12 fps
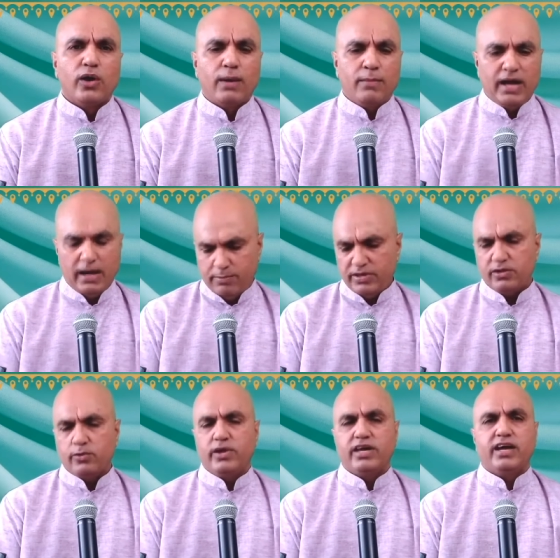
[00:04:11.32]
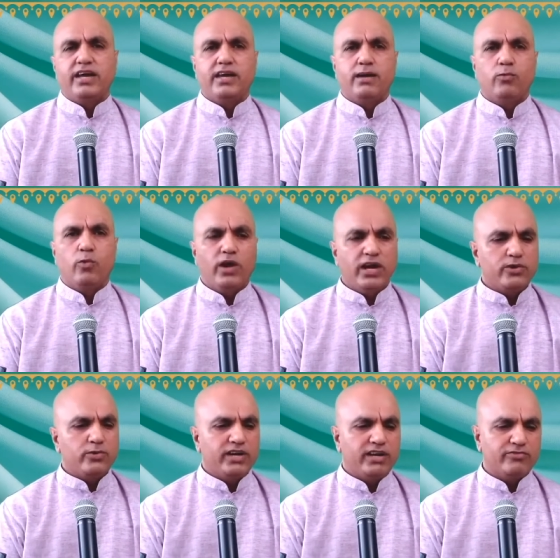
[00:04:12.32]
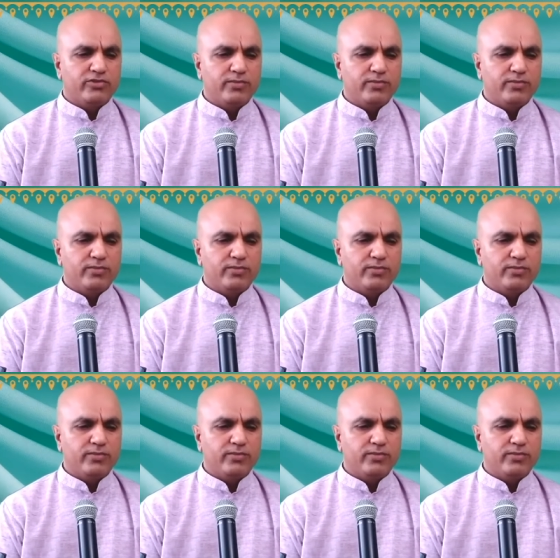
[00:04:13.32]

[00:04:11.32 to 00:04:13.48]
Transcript: I'm happy the way I am. Why do I have